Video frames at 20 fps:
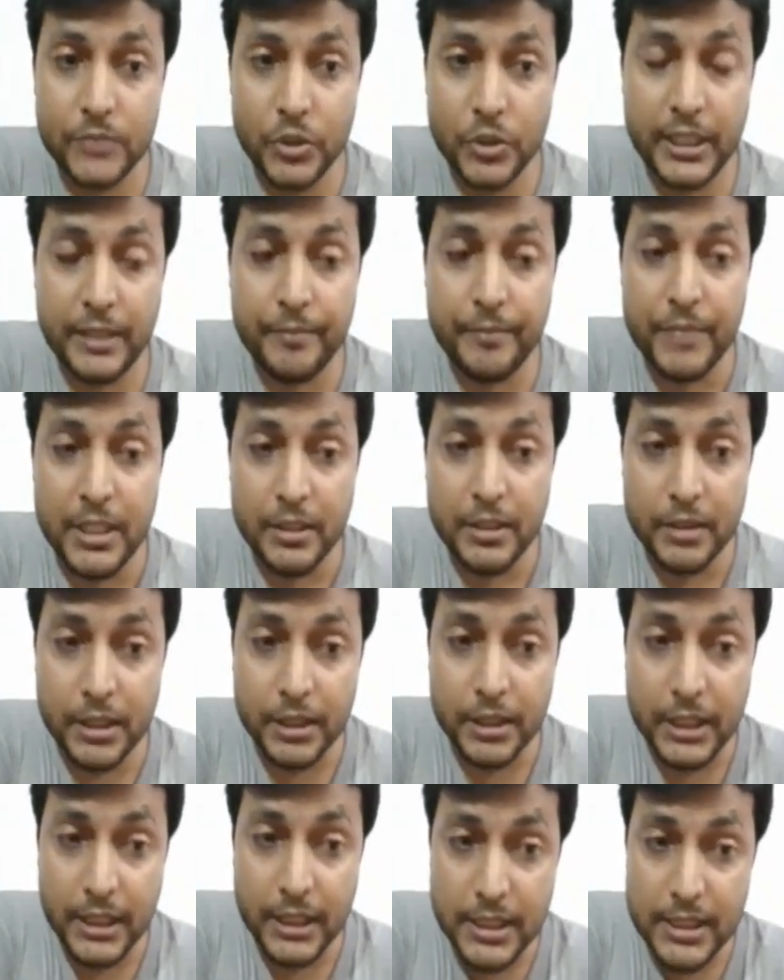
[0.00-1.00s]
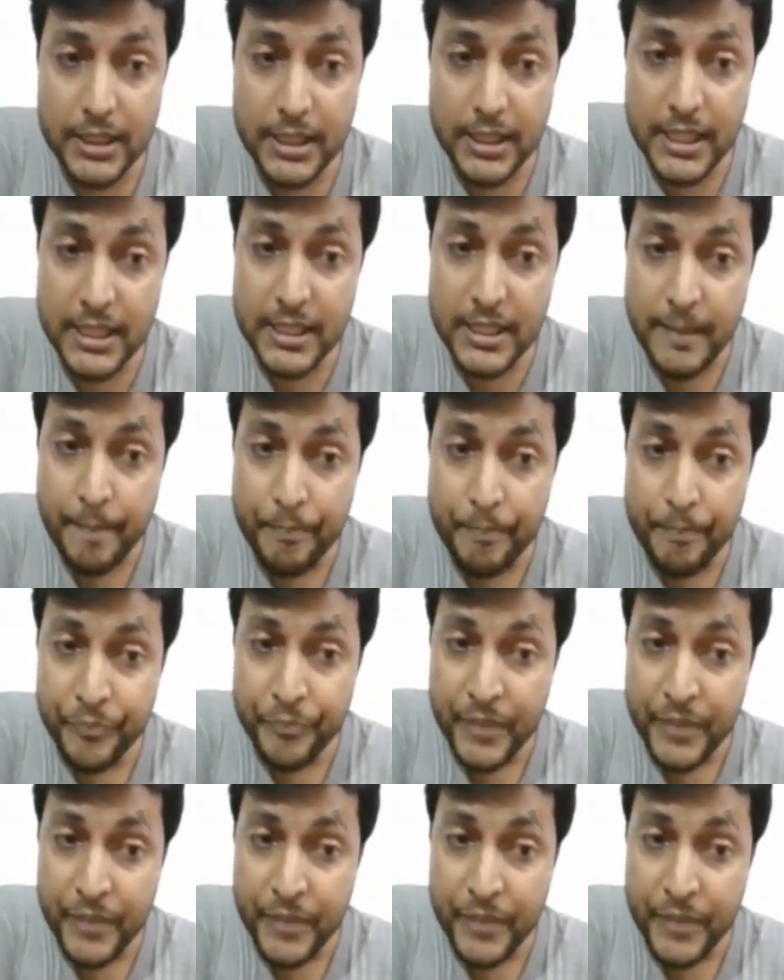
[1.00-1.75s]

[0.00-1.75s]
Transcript: Okay, the thickness is